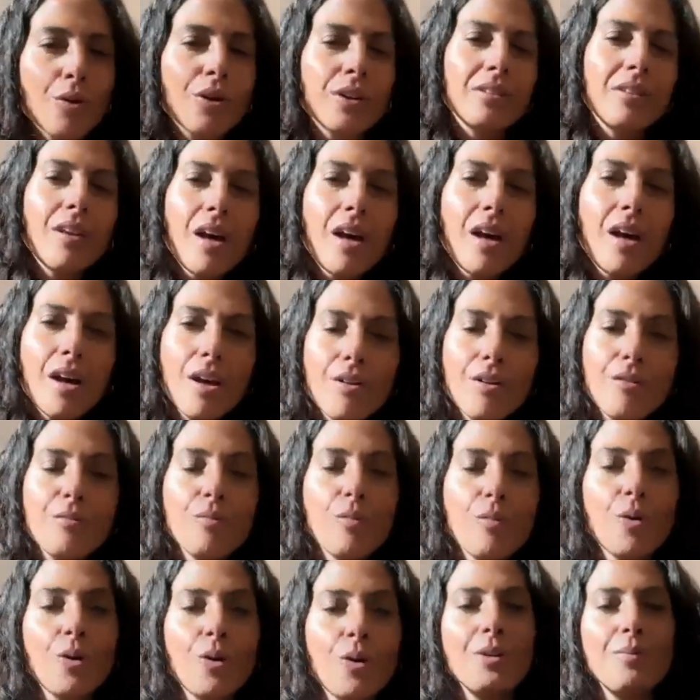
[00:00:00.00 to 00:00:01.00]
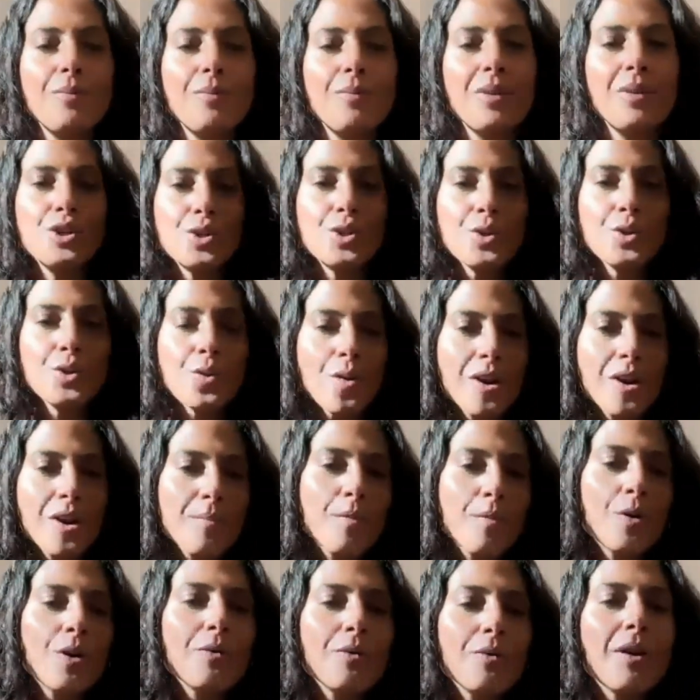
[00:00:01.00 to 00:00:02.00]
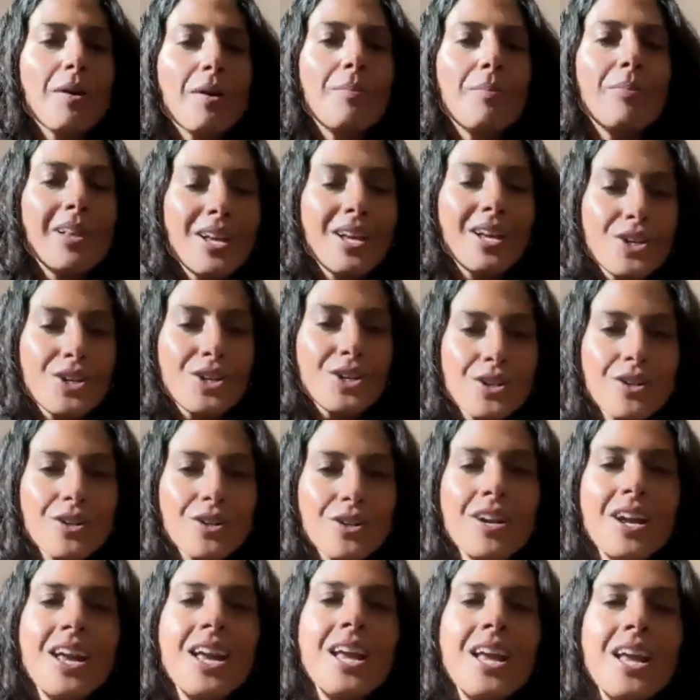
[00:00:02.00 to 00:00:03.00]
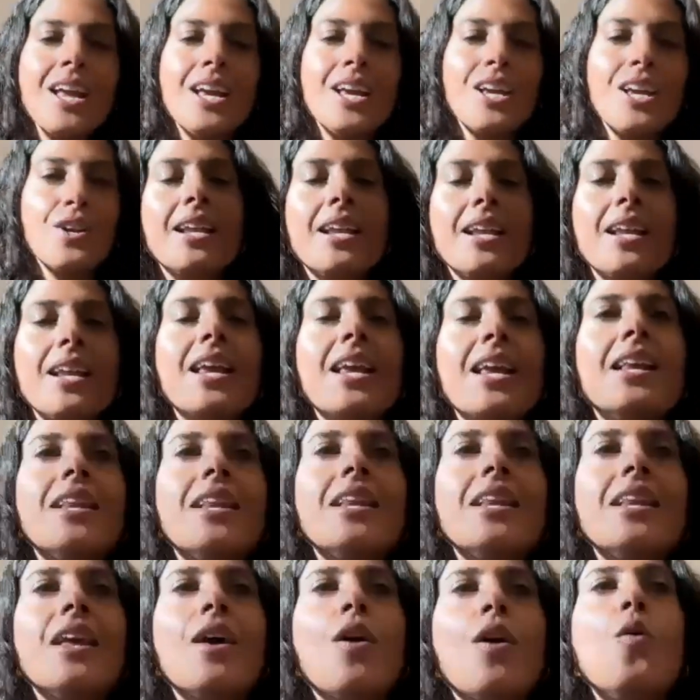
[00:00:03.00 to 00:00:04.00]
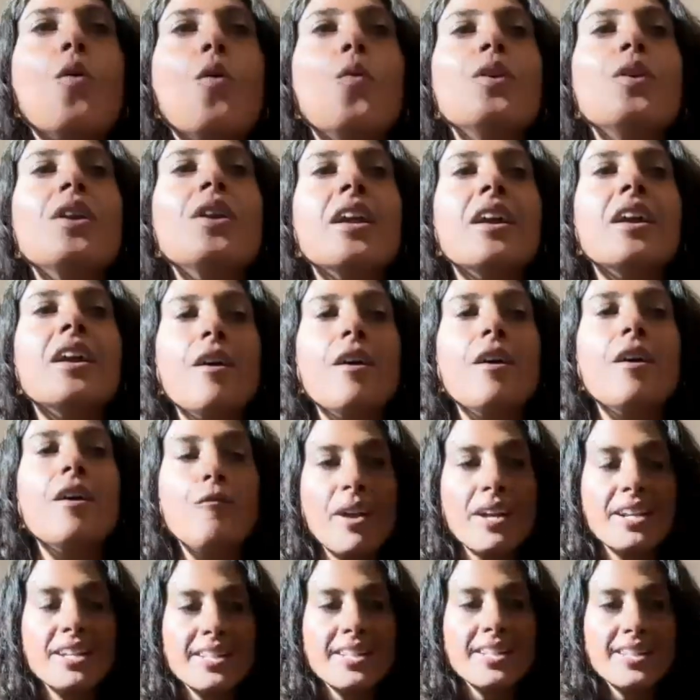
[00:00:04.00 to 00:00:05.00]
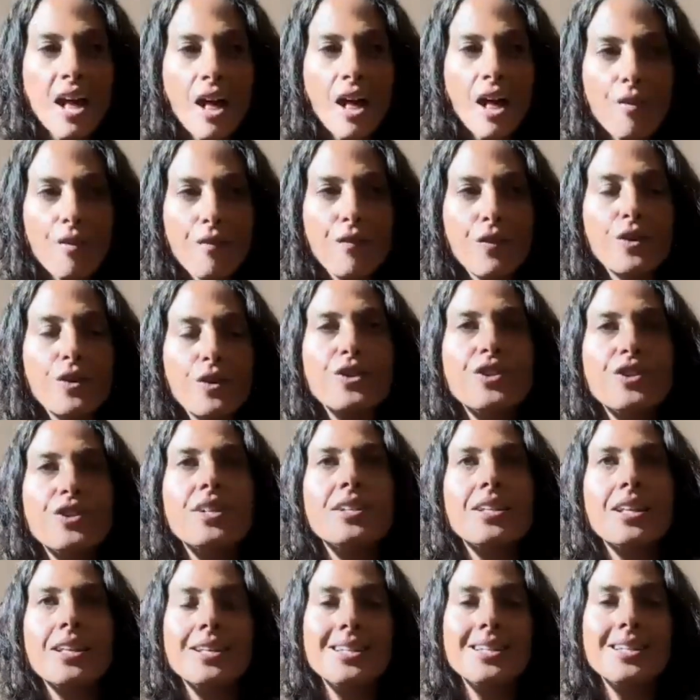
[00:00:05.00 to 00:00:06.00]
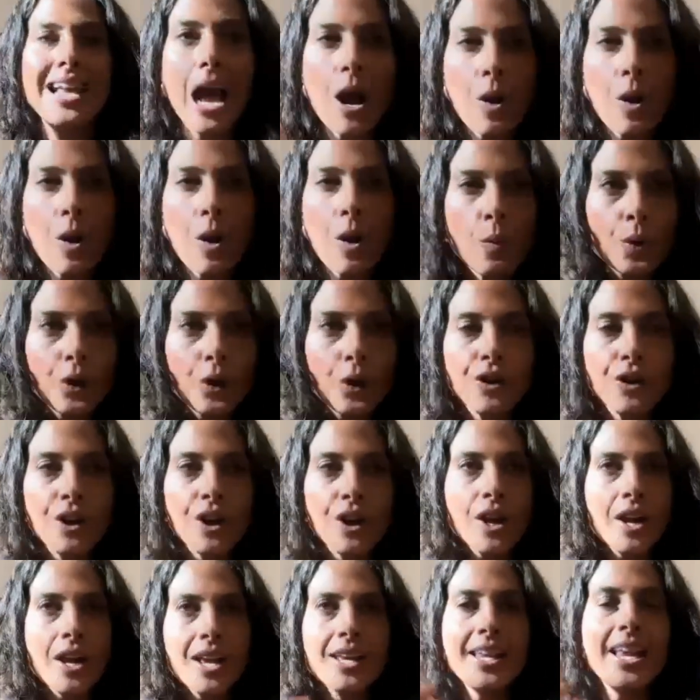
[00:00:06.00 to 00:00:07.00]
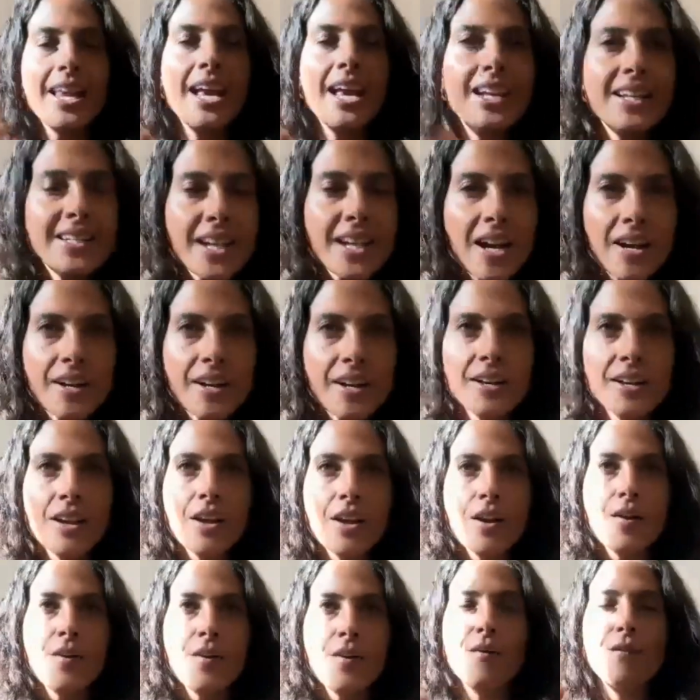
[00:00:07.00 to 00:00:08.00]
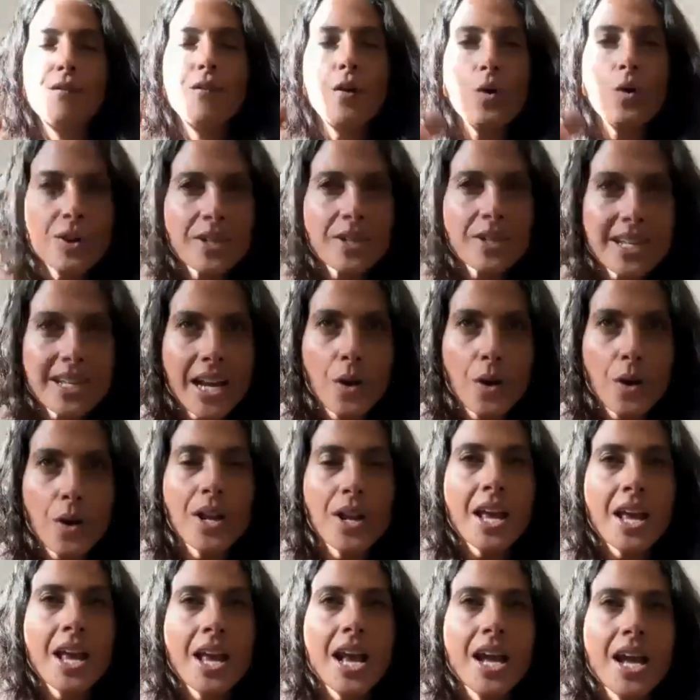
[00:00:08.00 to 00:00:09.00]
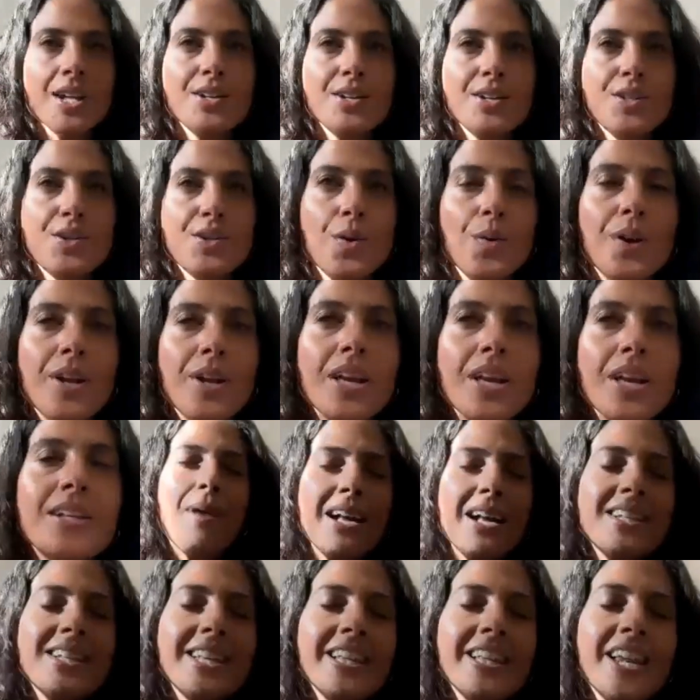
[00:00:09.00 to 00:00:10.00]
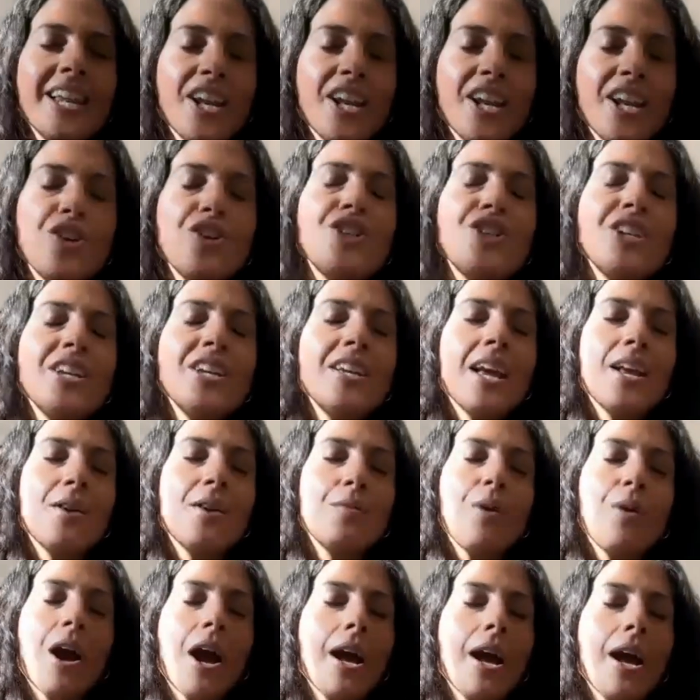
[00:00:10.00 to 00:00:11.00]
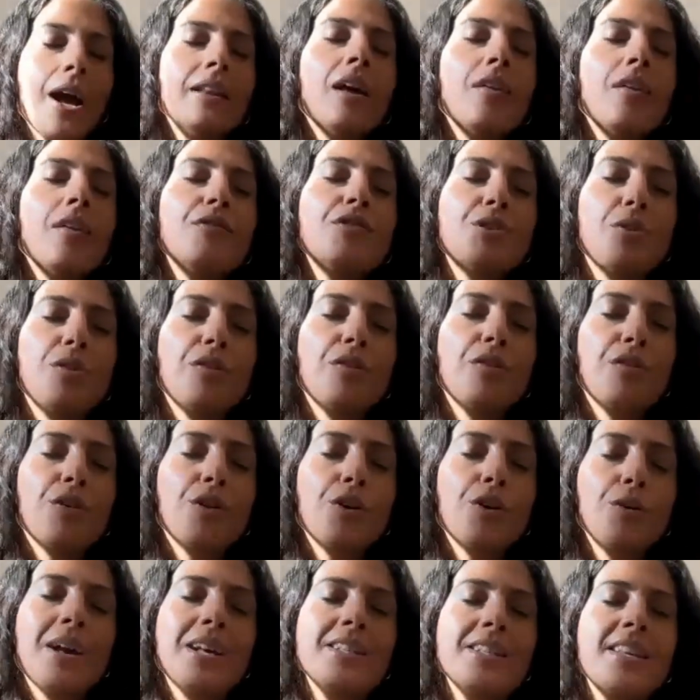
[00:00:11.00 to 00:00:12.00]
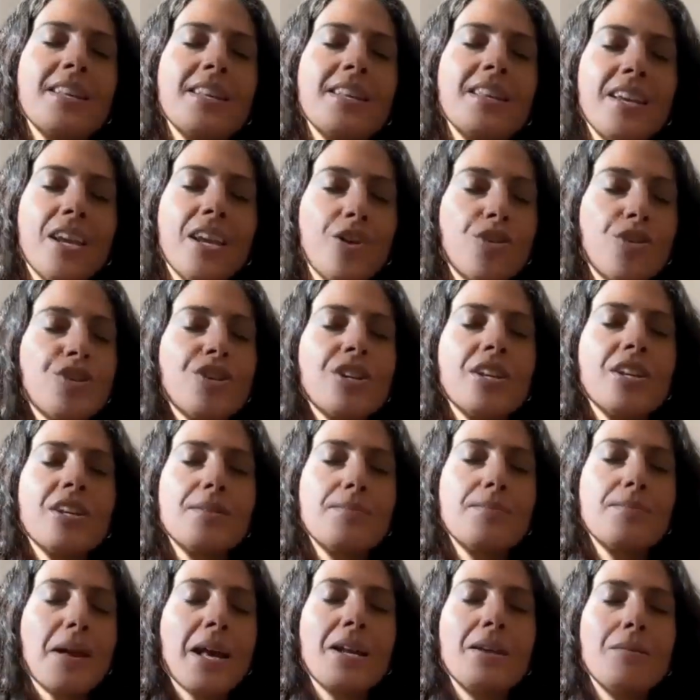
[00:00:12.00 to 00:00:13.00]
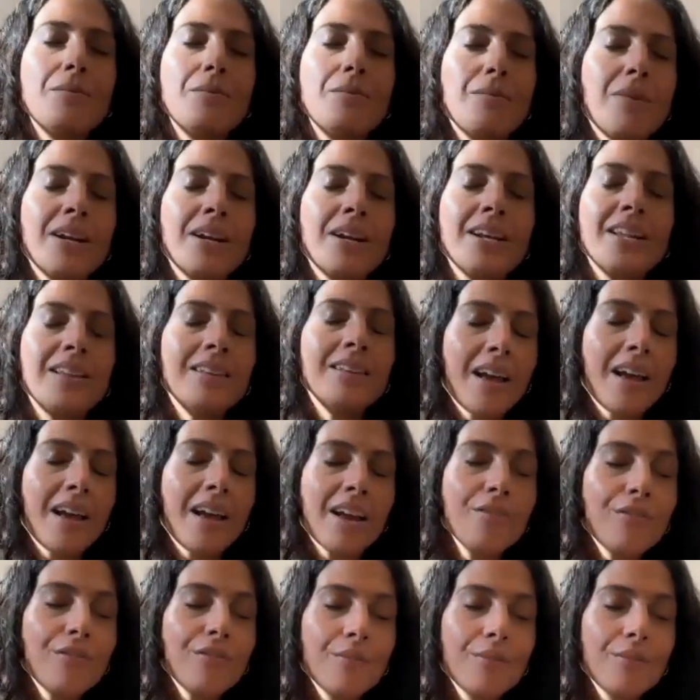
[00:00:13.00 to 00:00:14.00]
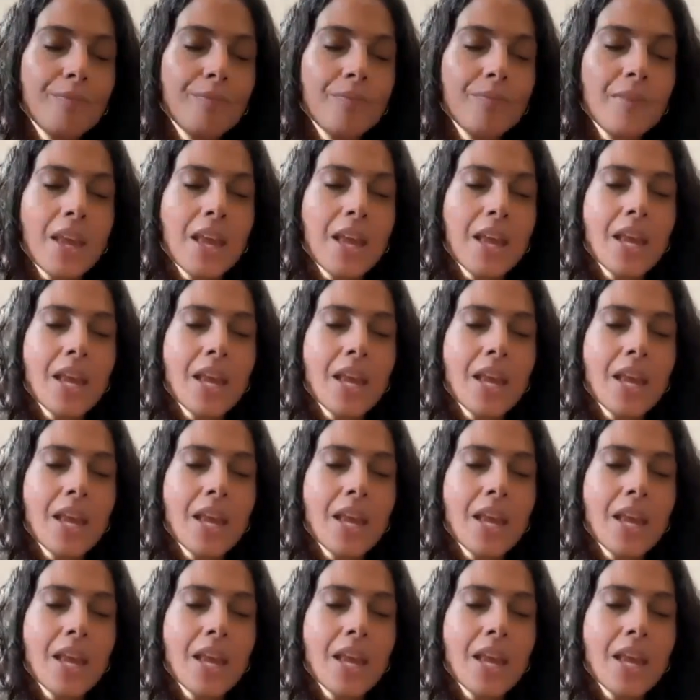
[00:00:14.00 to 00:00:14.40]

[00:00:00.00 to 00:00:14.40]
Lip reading: more in love, more in my joy, more in my pleasure, and in the owning of myself versus like outward, get it done, focused out. And so masculine energy, and I love to refer to masculine energy as men, money, life,